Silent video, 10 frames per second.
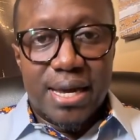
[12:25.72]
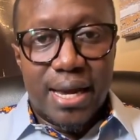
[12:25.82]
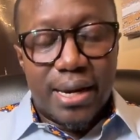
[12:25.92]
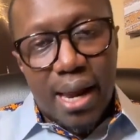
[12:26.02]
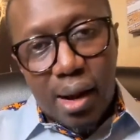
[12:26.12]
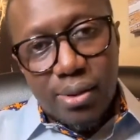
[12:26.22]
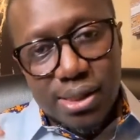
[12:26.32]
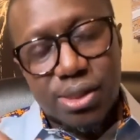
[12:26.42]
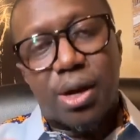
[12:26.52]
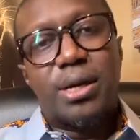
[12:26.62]
And now
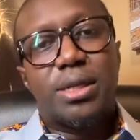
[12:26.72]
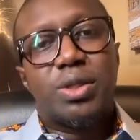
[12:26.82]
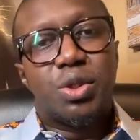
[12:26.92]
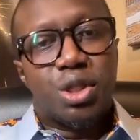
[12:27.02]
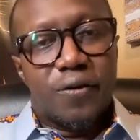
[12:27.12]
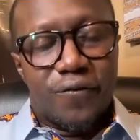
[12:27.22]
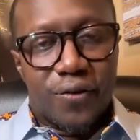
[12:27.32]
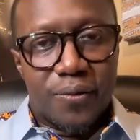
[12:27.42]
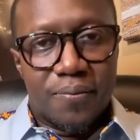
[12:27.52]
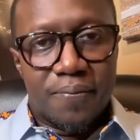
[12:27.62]
it's starting to
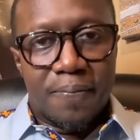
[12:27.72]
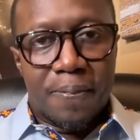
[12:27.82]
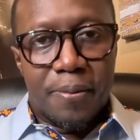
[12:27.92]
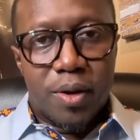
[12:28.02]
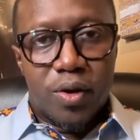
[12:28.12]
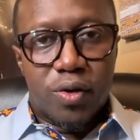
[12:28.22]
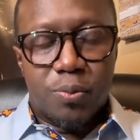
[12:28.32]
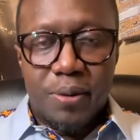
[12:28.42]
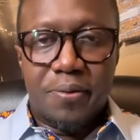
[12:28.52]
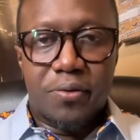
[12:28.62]
shift because
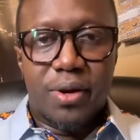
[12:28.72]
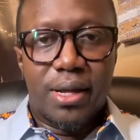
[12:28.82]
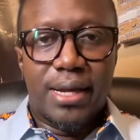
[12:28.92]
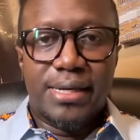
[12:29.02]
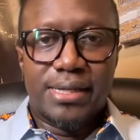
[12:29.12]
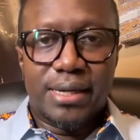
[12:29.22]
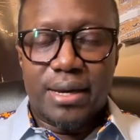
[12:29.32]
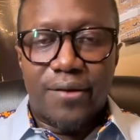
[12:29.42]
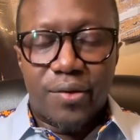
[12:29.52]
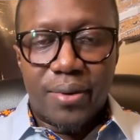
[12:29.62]
people realize
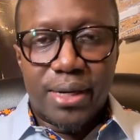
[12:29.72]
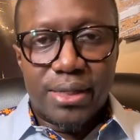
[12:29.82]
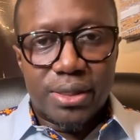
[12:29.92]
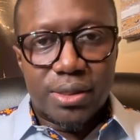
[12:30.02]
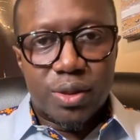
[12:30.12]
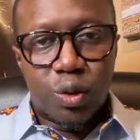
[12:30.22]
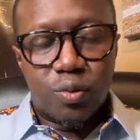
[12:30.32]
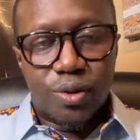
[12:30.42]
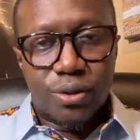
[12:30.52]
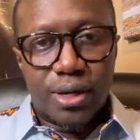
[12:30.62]
that everybody is a
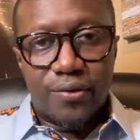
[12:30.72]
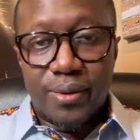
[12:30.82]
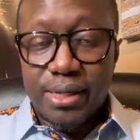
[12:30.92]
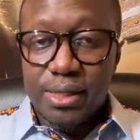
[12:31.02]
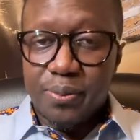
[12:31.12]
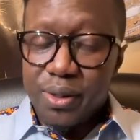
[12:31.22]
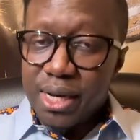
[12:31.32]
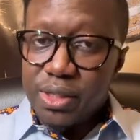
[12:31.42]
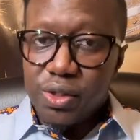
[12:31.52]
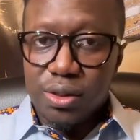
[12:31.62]
consumer. Everybody's a
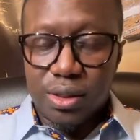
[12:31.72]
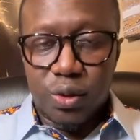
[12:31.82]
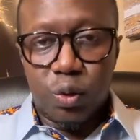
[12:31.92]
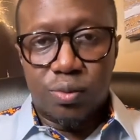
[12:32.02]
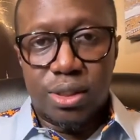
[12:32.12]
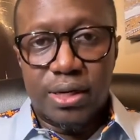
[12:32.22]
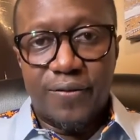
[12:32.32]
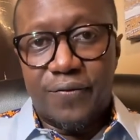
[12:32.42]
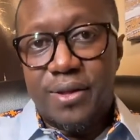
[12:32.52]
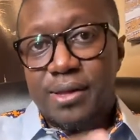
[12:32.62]
potential consumer. And
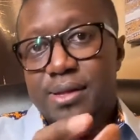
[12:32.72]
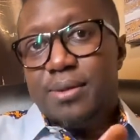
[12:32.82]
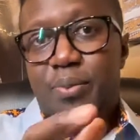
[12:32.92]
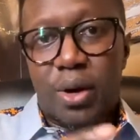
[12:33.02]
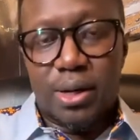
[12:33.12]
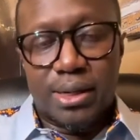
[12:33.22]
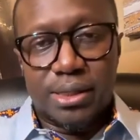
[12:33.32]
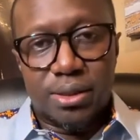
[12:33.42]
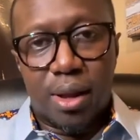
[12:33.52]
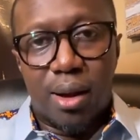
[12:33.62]
if this product
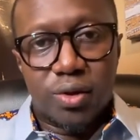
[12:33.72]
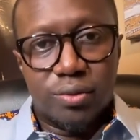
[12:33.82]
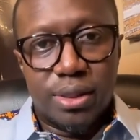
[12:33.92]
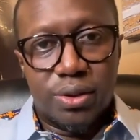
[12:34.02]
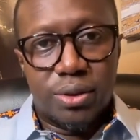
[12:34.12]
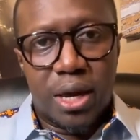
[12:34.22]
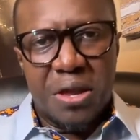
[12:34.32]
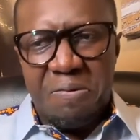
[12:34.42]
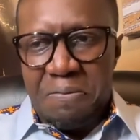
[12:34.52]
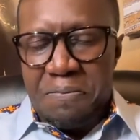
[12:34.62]
doesn't talk to me
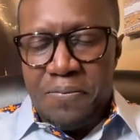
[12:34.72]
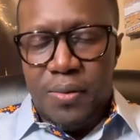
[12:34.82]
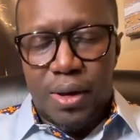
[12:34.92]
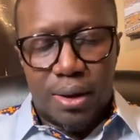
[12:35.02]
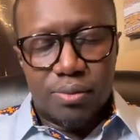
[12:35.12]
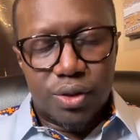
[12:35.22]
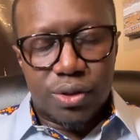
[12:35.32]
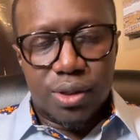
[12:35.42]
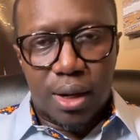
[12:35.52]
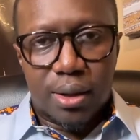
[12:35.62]
today, I'm
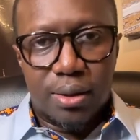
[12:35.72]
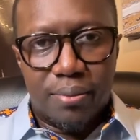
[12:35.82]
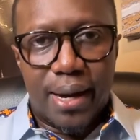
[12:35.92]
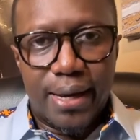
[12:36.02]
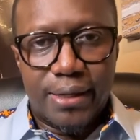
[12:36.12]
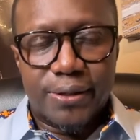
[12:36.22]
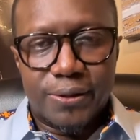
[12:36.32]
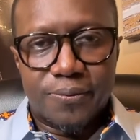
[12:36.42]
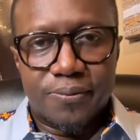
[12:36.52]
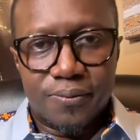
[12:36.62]
just not going to buy it.